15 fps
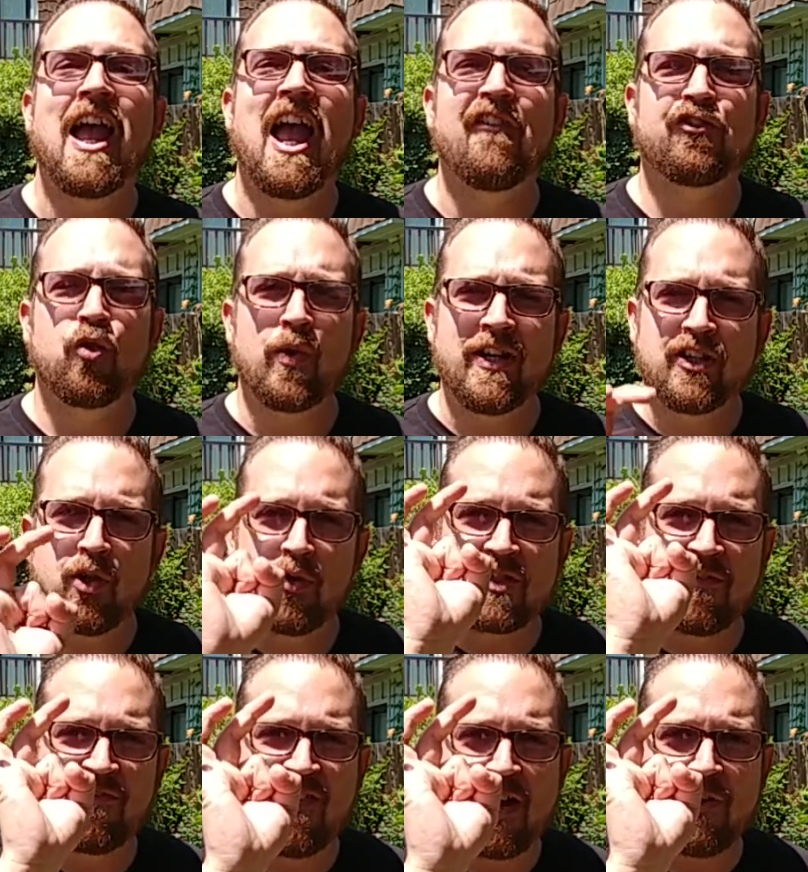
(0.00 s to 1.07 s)
F22 is
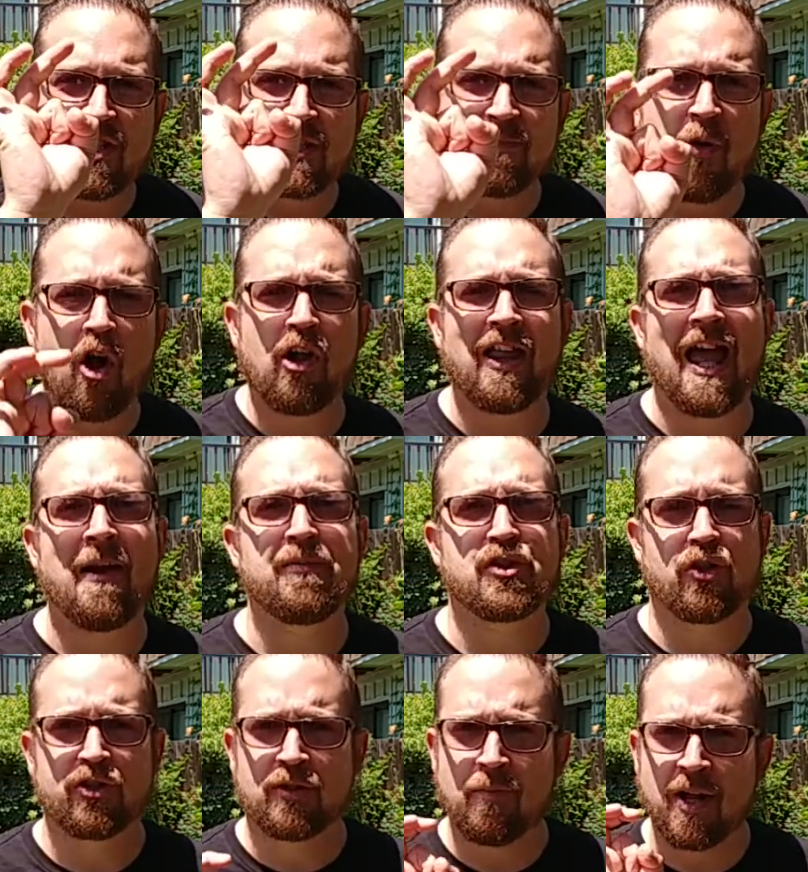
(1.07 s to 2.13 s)
a very small
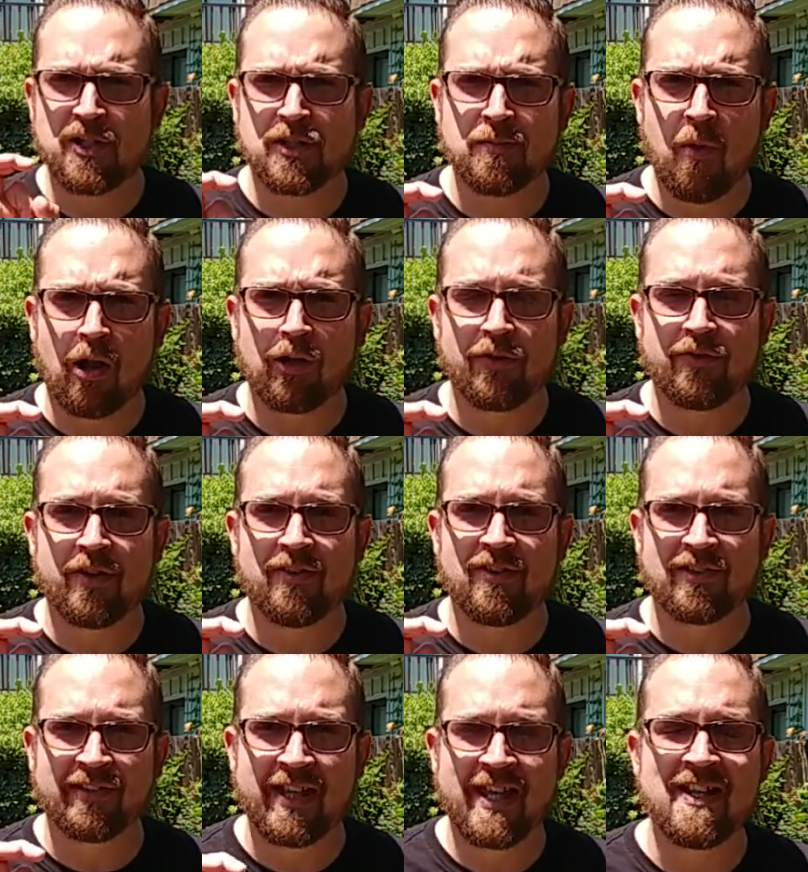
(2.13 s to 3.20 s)
aperture. It's much smaller than
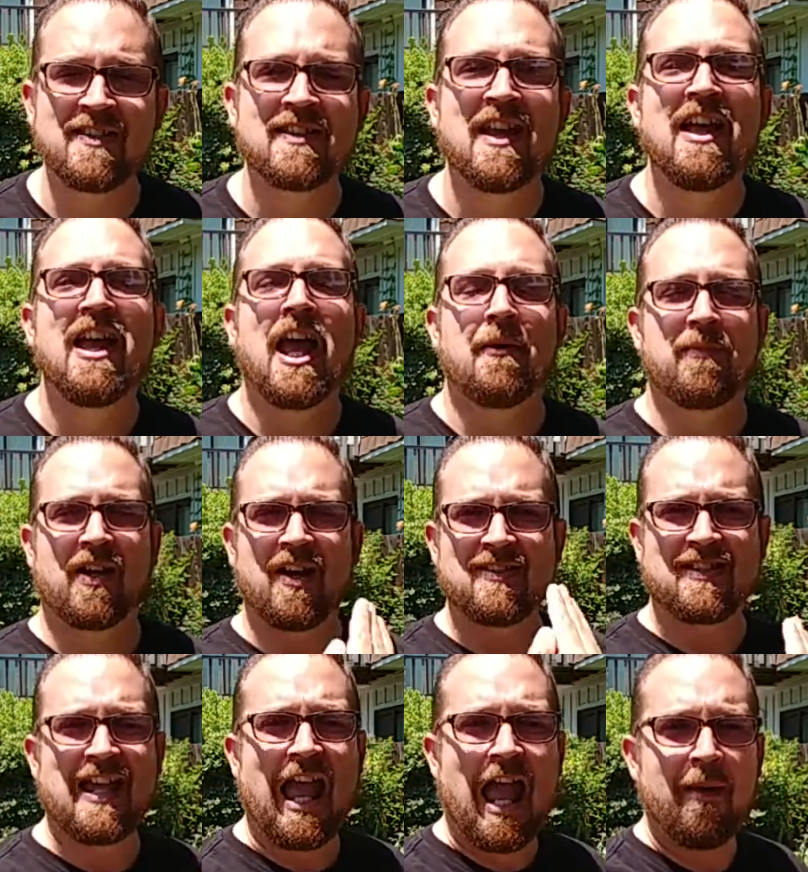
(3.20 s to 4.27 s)
the lens, and because
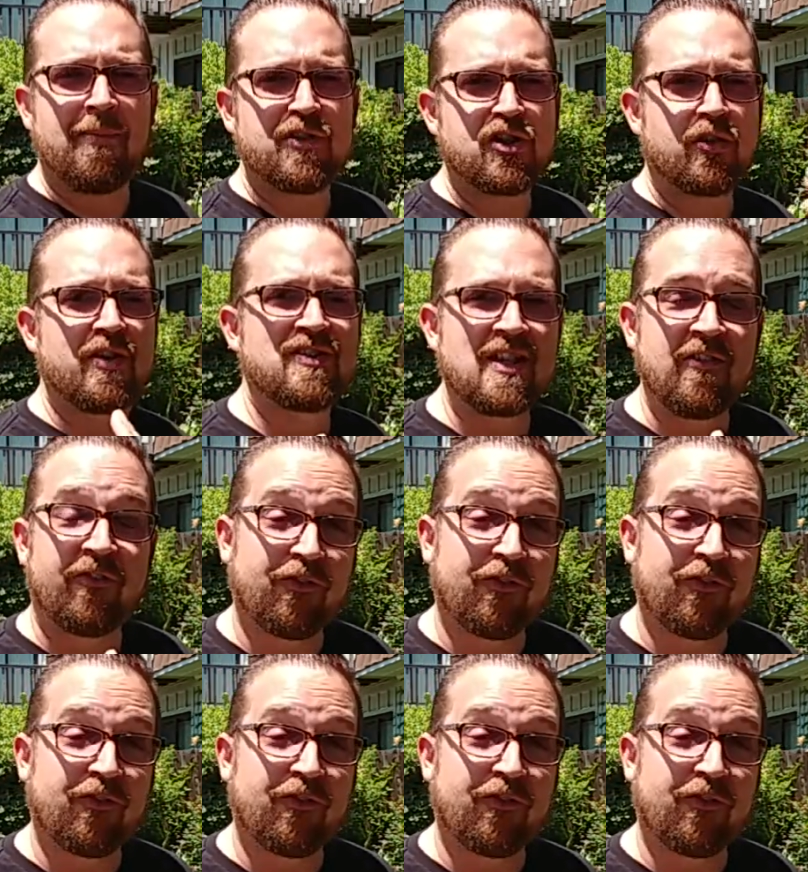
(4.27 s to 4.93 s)
the aperture is in